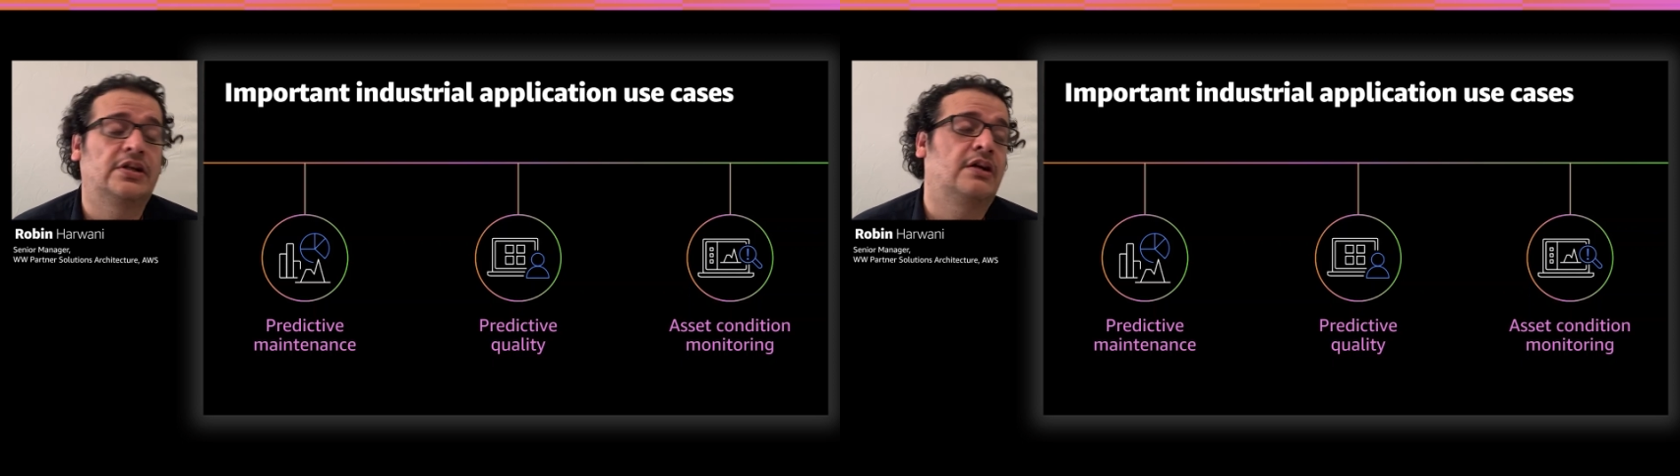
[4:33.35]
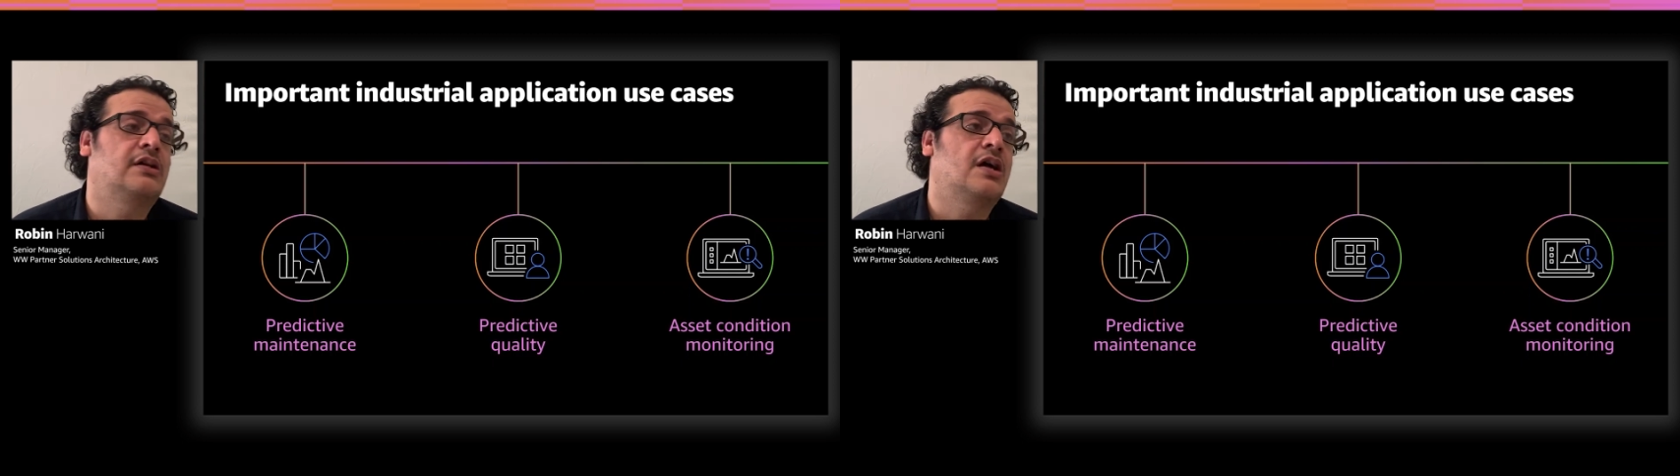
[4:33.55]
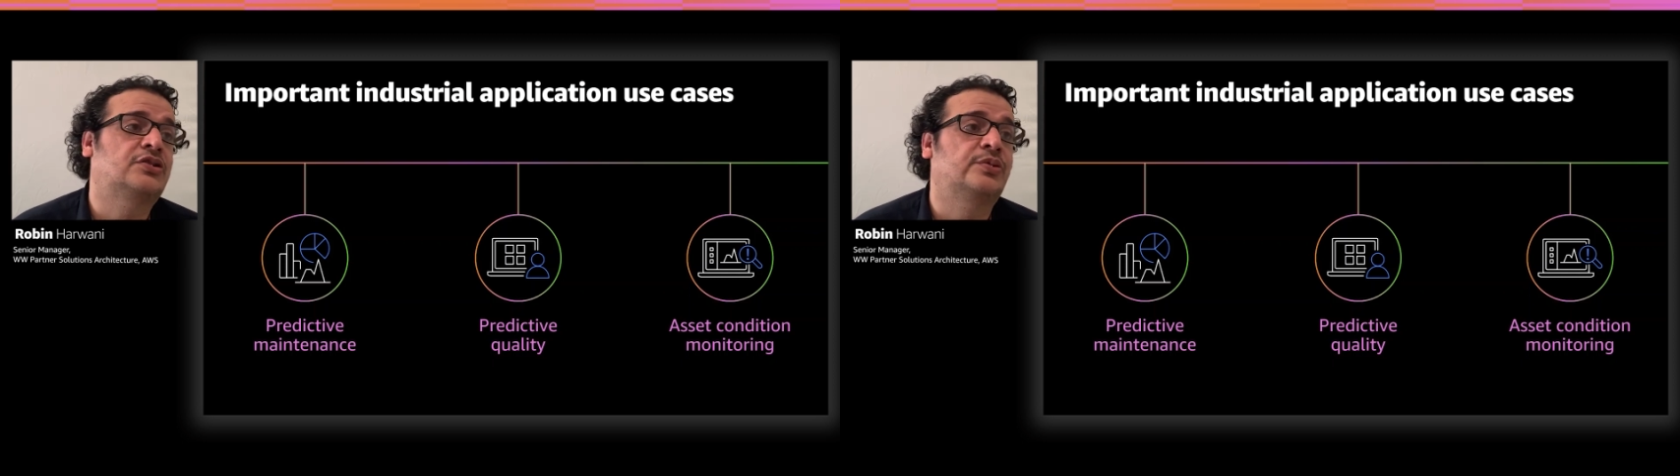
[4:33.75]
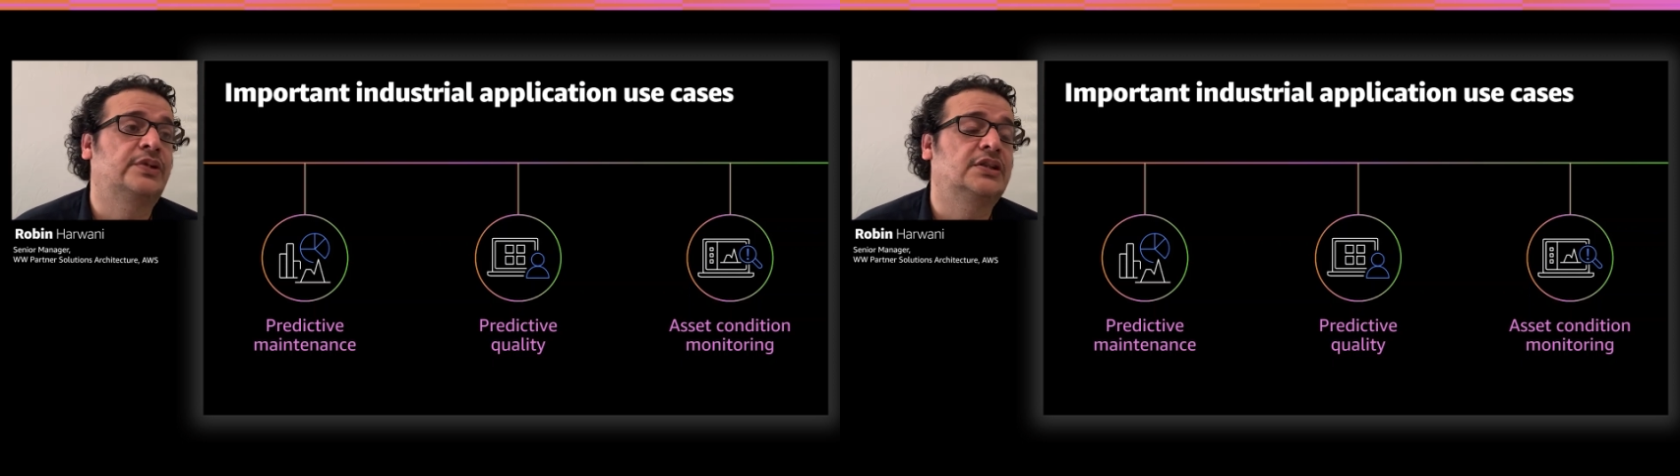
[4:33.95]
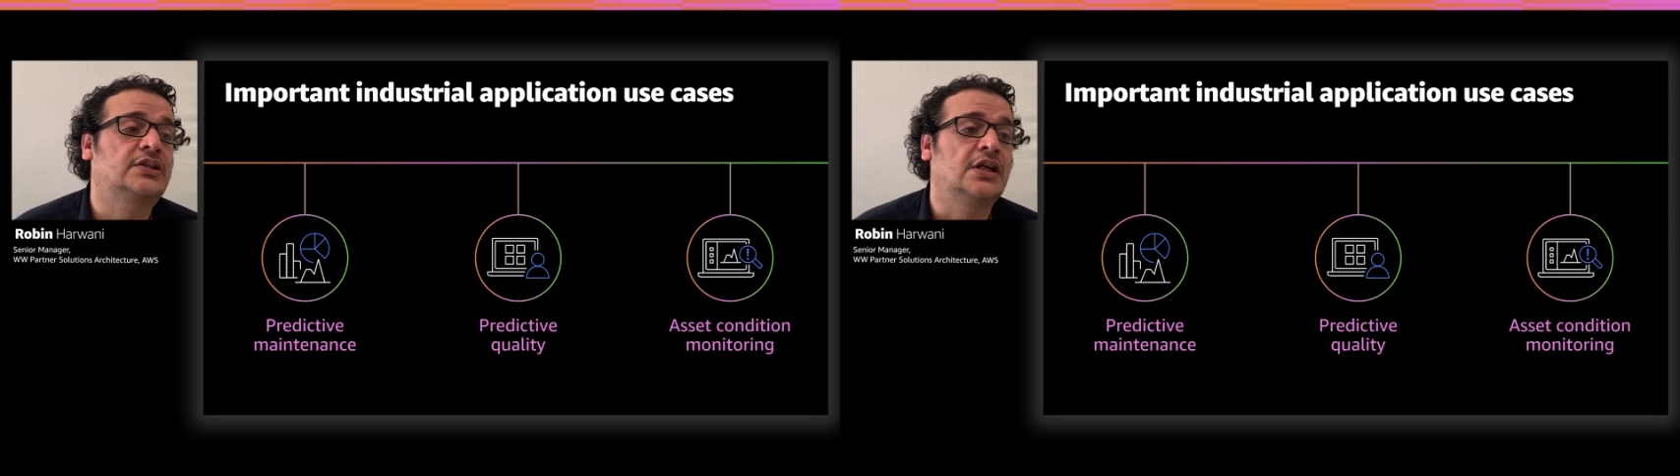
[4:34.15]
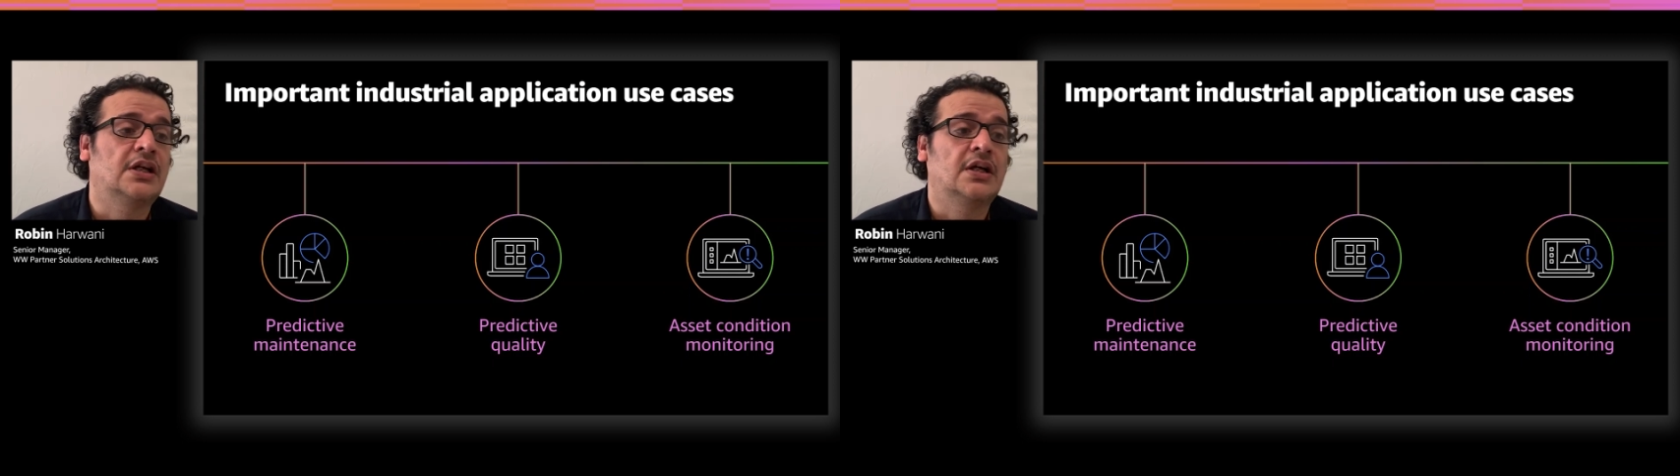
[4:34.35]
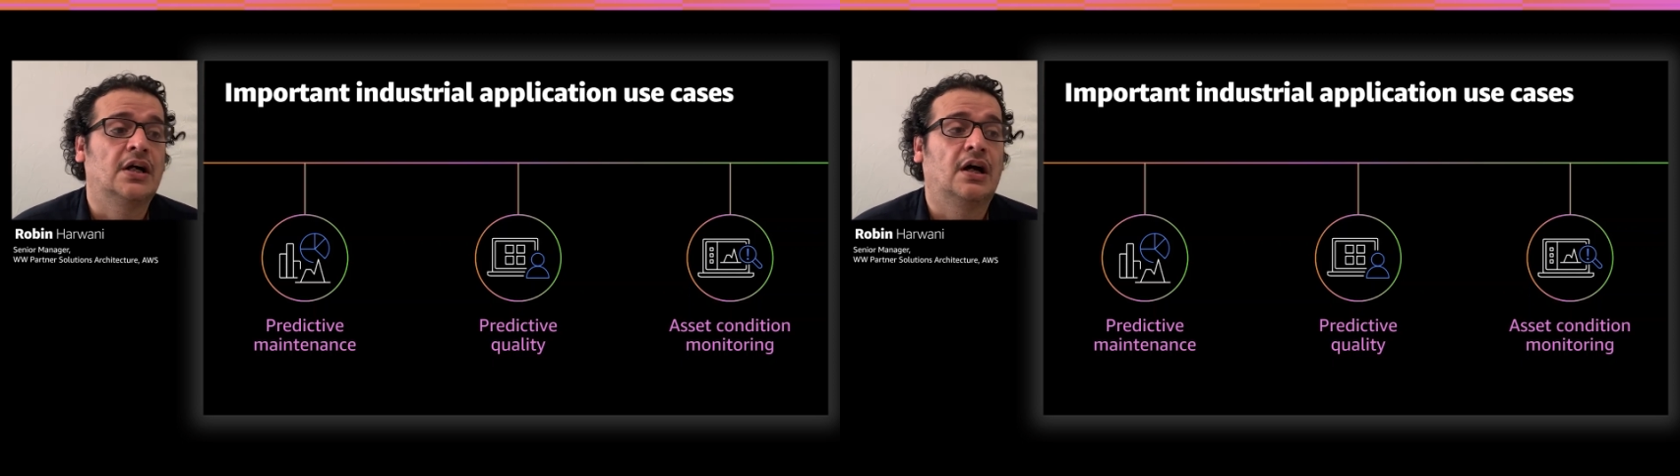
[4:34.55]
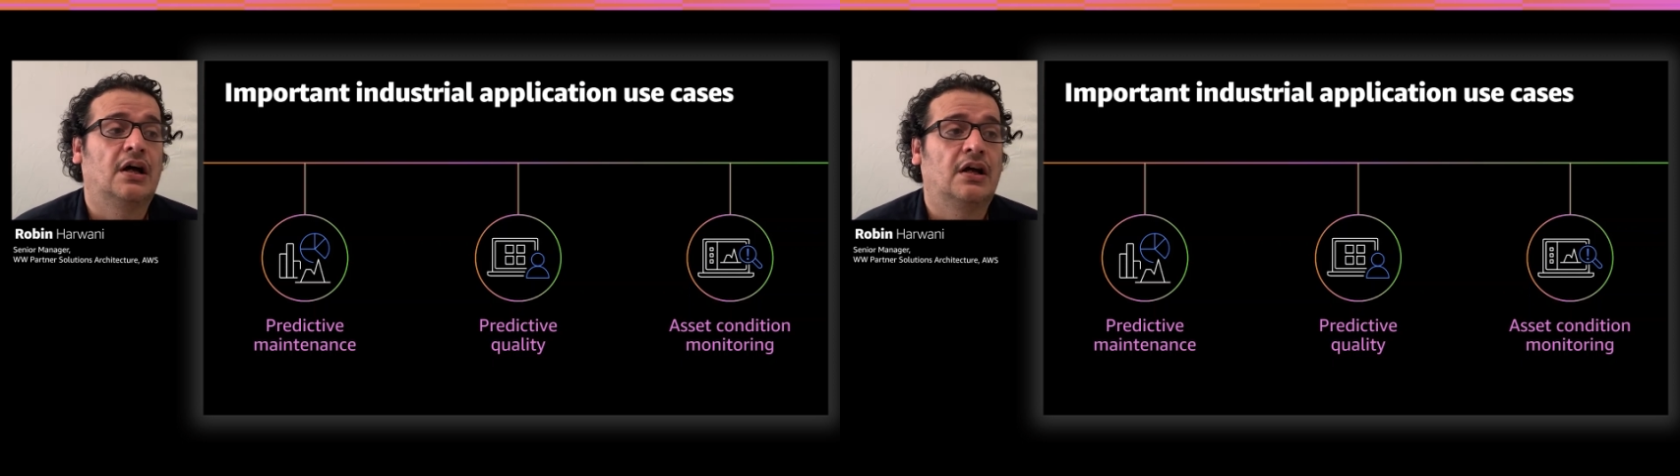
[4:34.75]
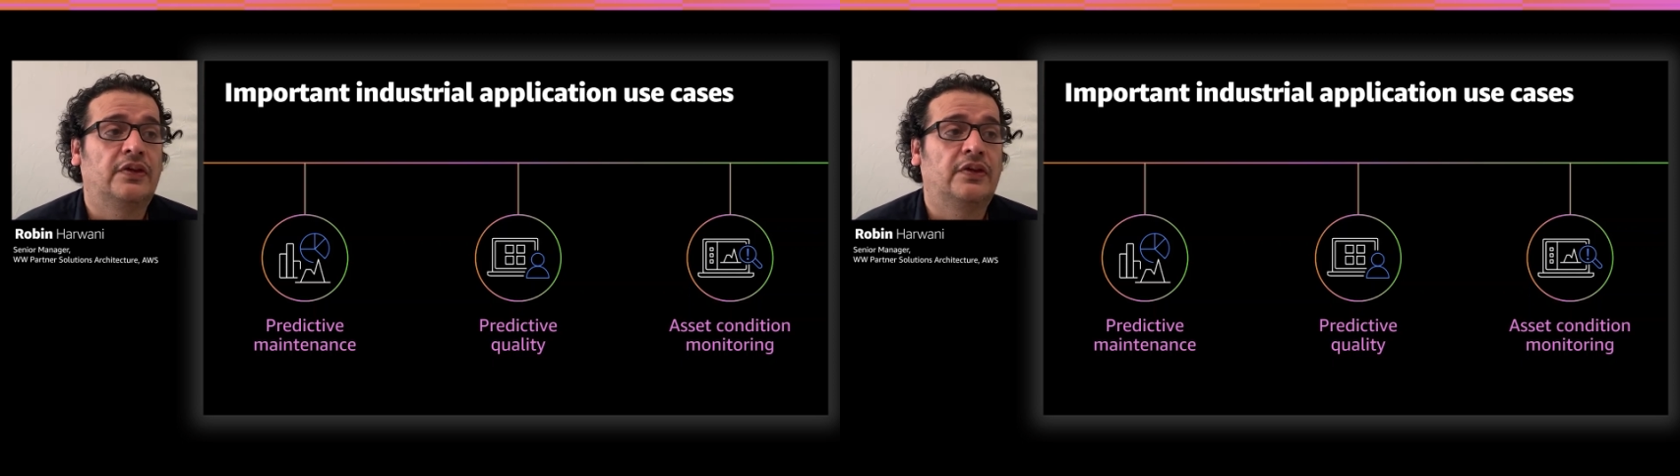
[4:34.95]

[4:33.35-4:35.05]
There are customers uh,